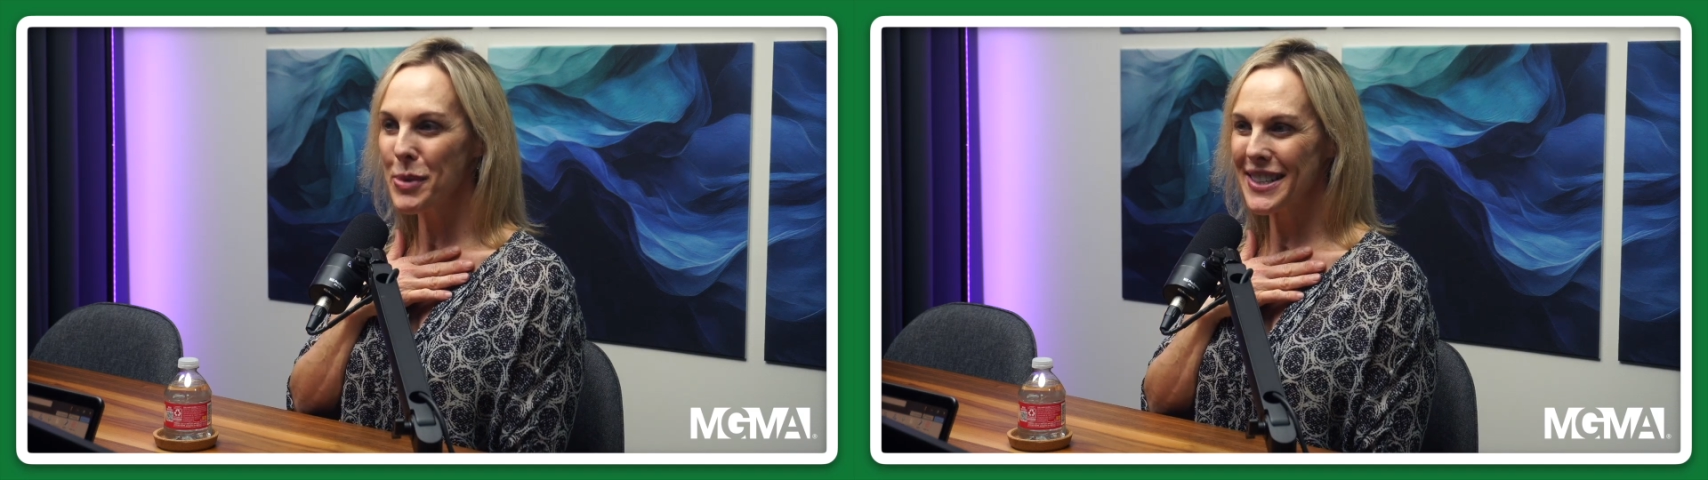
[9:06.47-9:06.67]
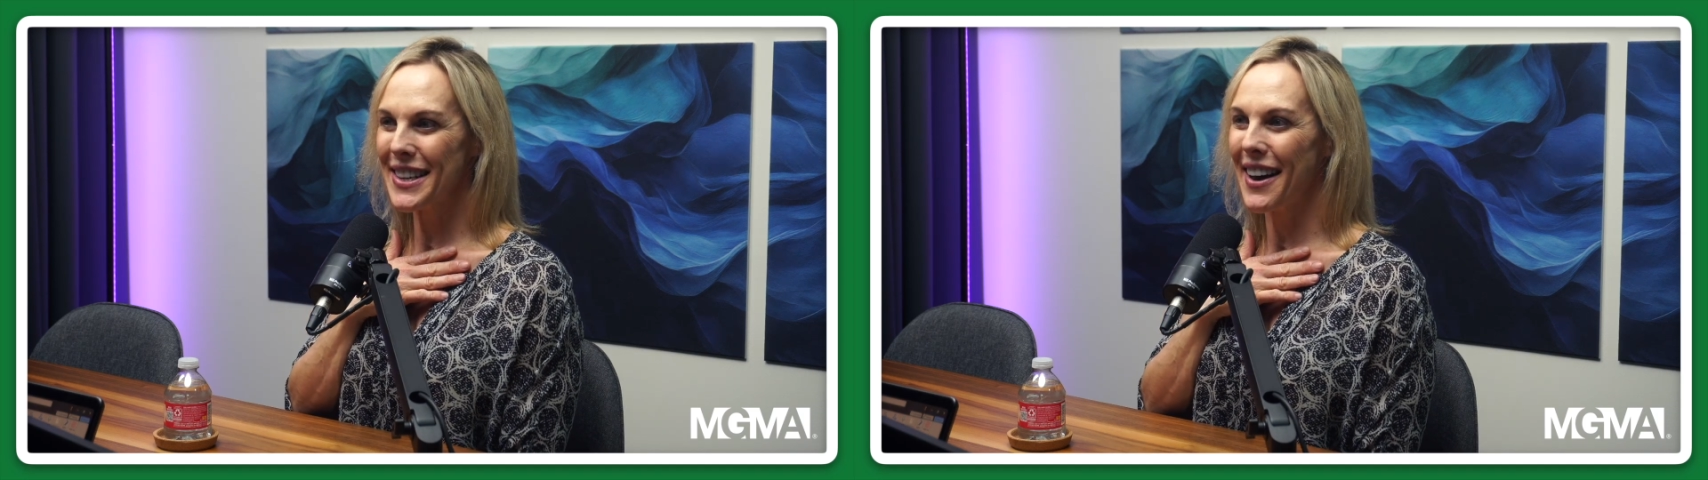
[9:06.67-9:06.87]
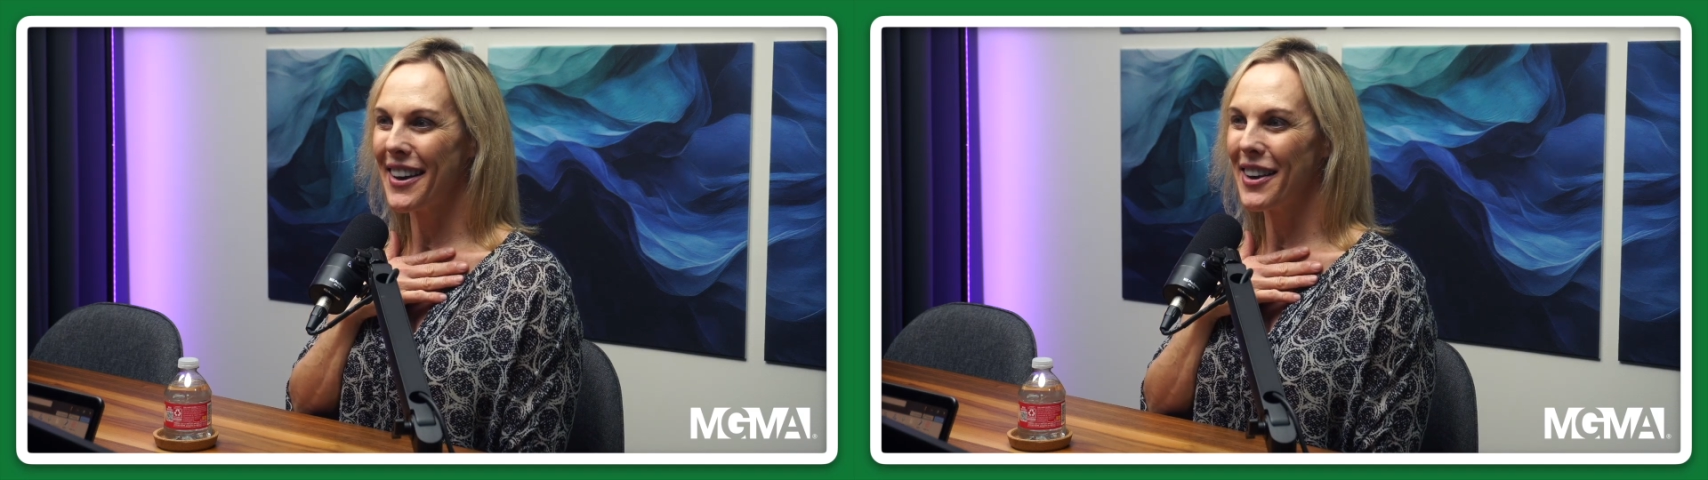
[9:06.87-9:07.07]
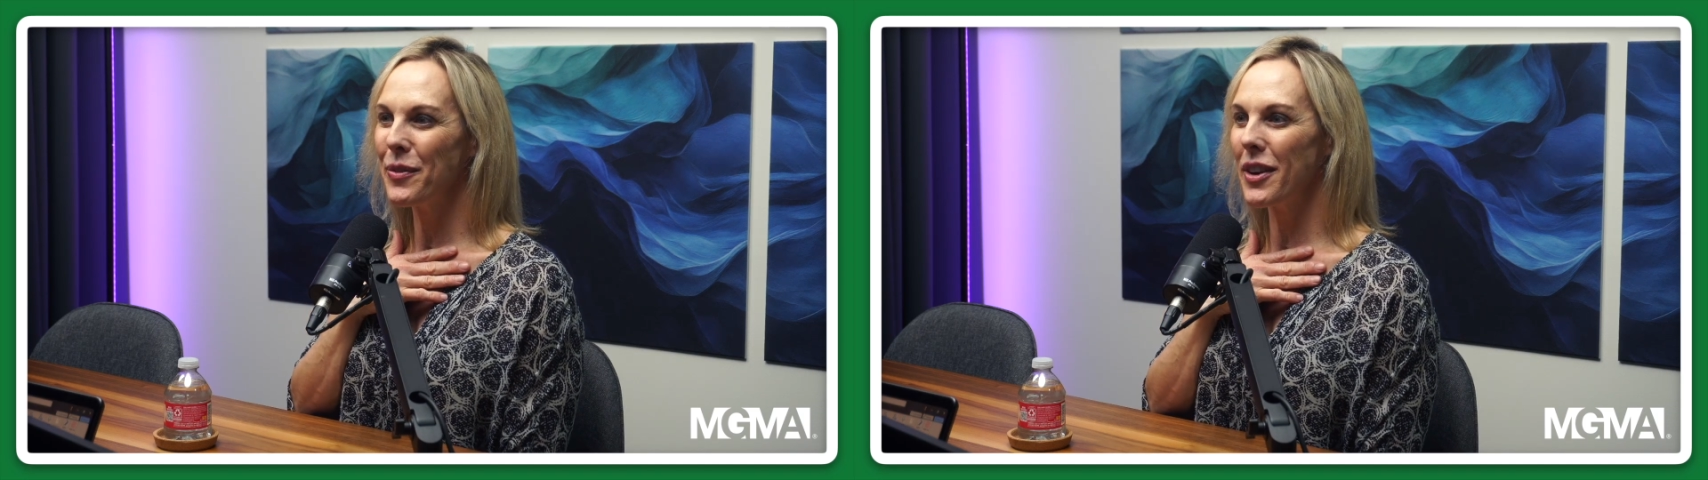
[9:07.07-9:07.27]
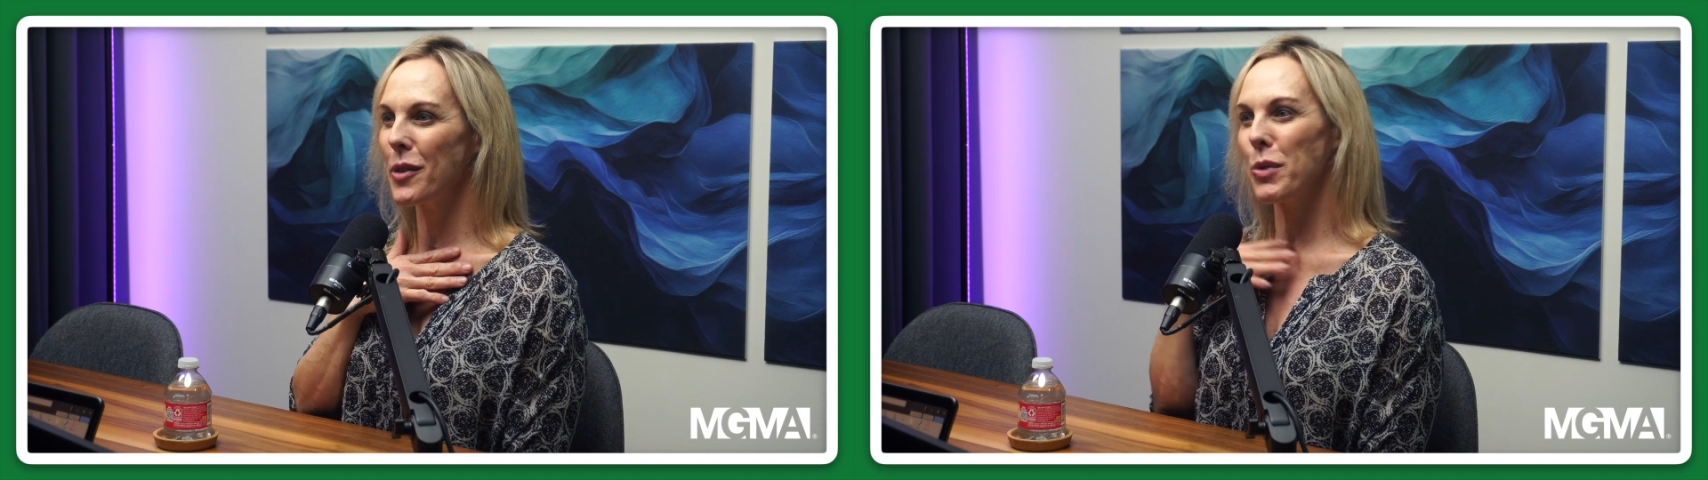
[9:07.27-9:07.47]
bit of
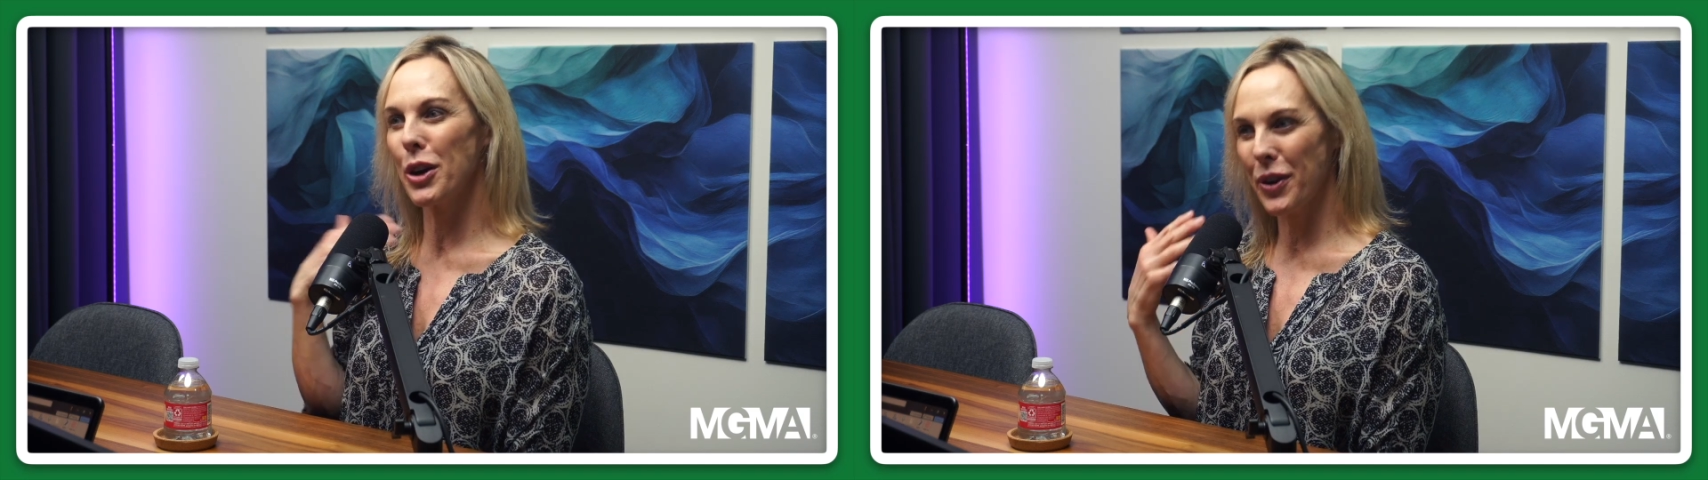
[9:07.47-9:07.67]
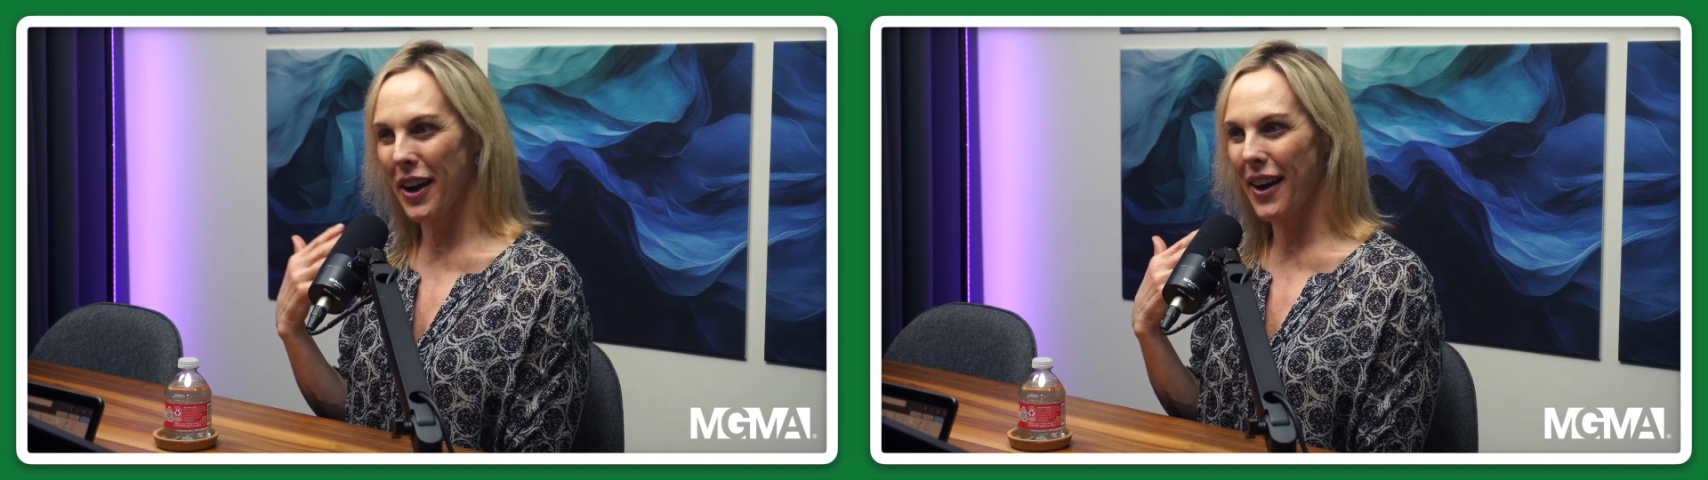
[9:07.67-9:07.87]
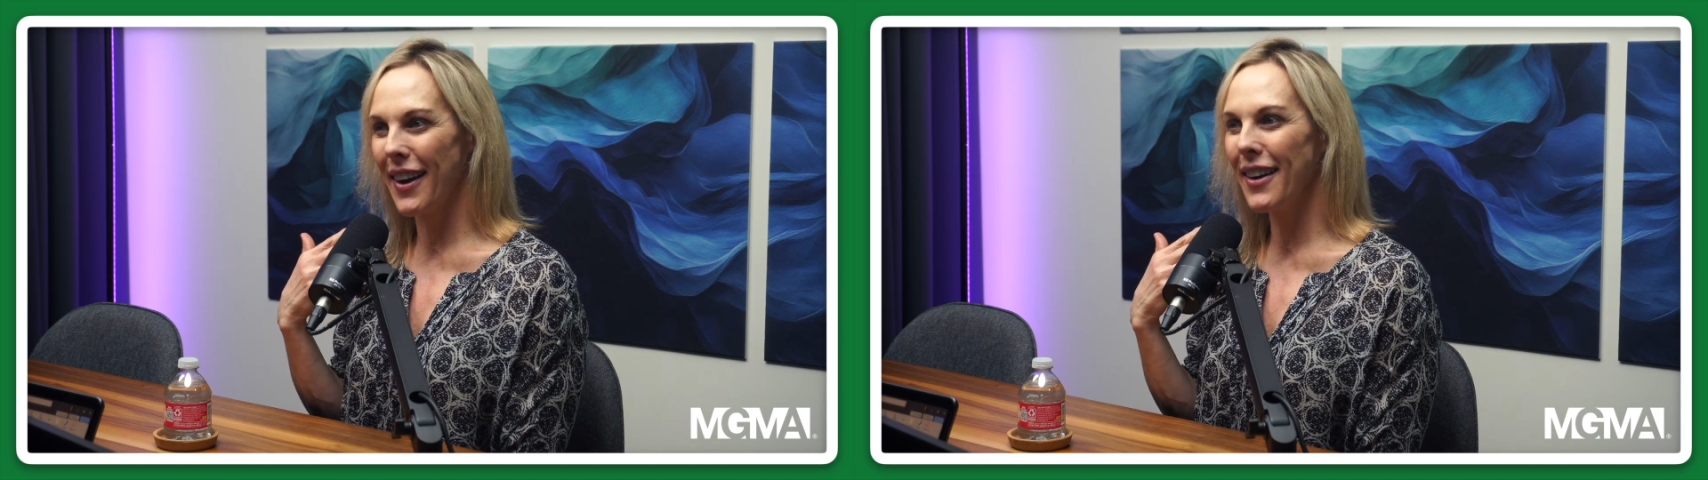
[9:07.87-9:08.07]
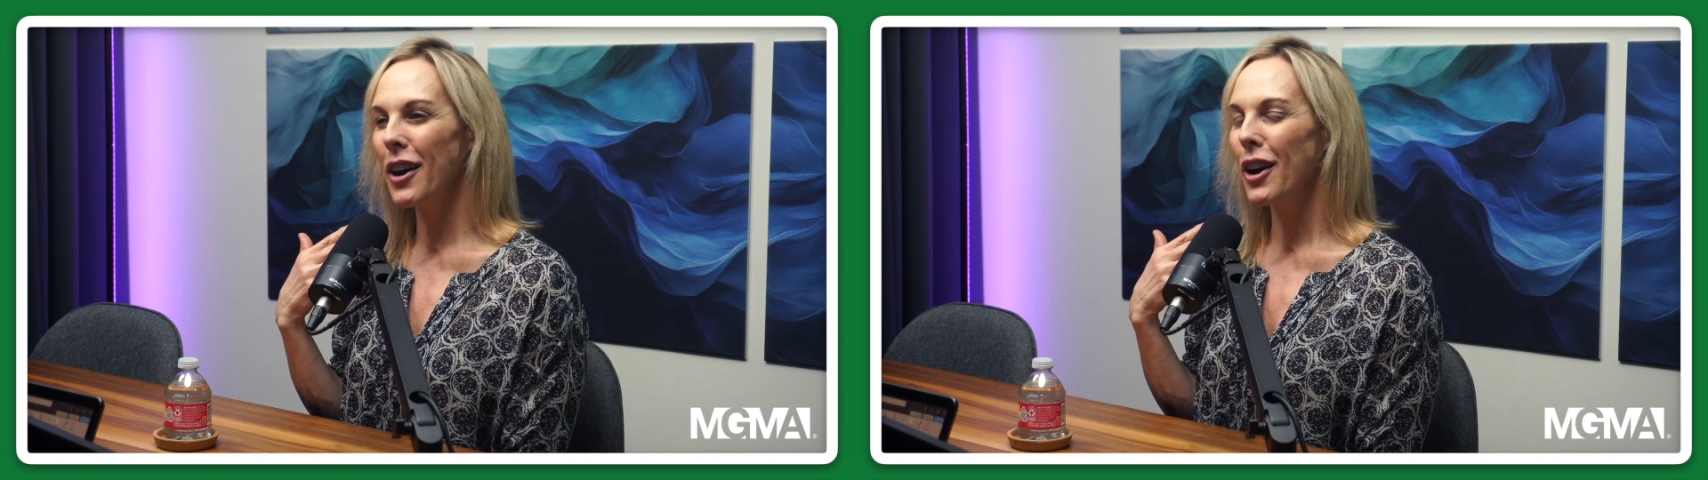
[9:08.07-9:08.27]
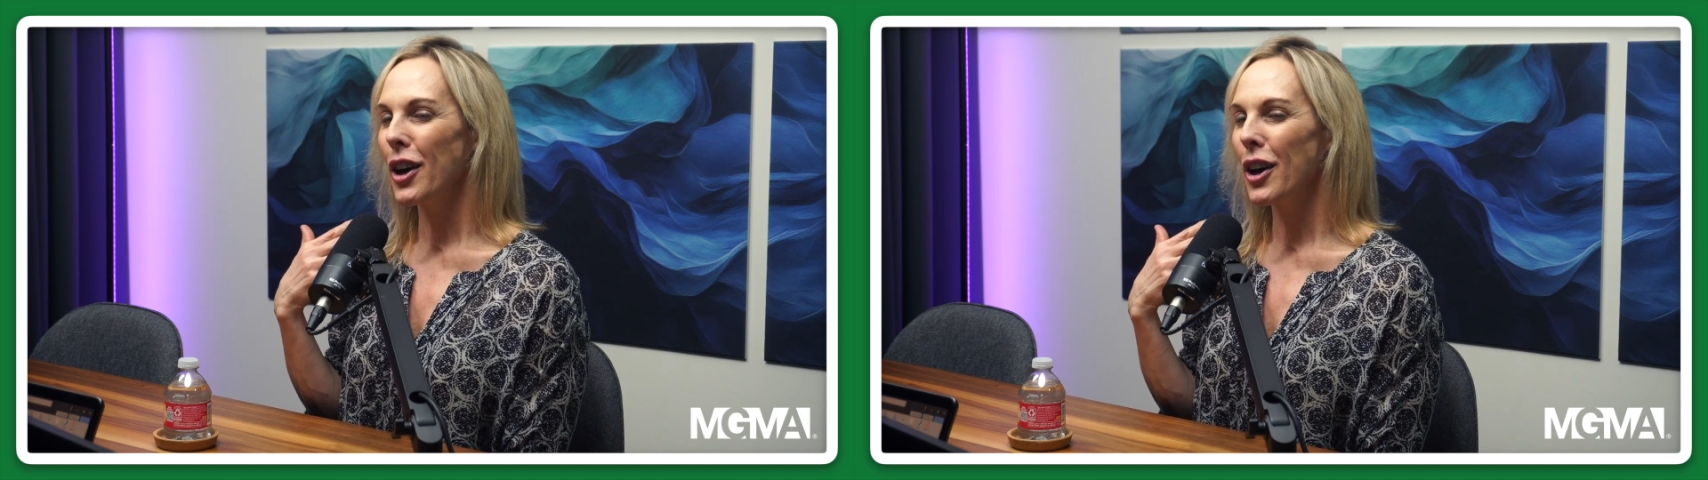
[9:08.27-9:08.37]
time and be okay,